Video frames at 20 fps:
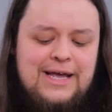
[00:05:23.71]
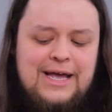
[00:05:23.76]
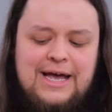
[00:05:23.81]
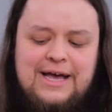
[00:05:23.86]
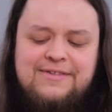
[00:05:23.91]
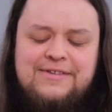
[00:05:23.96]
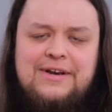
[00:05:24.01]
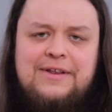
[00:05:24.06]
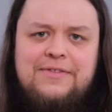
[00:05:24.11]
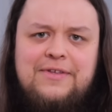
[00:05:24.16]

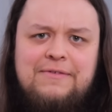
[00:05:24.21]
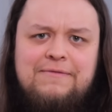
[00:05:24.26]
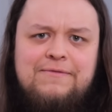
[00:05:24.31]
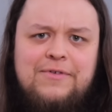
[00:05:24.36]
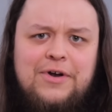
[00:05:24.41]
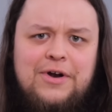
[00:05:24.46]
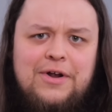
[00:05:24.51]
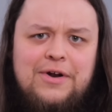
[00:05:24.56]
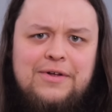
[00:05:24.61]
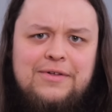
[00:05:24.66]
has anything
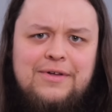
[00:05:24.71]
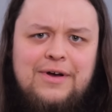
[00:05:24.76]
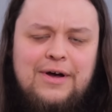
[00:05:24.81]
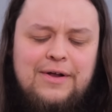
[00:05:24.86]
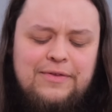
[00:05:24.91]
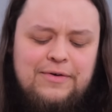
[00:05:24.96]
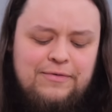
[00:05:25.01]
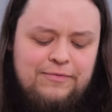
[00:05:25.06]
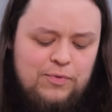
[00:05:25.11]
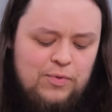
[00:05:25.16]
fun
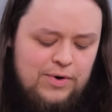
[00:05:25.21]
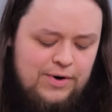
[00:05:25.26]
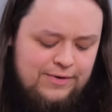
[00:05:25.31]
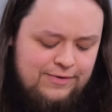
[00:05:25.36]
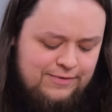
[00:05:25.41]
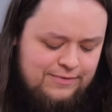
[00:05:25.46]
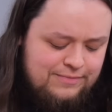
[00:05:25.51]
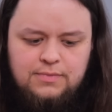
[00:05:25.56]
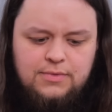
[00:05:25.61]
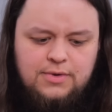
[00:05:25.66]
on there for
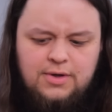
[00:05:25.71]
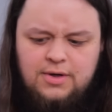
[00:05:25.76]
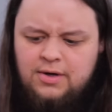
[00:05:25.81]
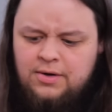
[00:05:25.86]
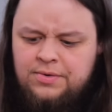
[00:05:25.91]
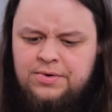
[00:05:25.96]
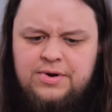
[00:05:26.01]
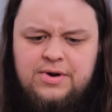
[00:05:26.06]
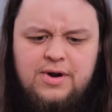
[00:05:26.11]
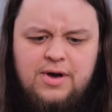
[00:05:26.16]
us.
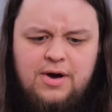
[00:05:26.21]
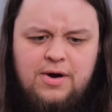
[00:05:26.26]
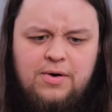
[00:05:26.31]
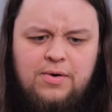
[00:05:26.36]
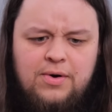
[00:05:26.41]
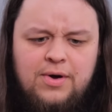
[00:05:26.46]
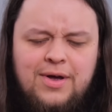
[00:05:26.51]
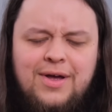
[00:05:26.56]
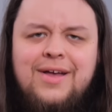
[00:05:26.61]
Oh no.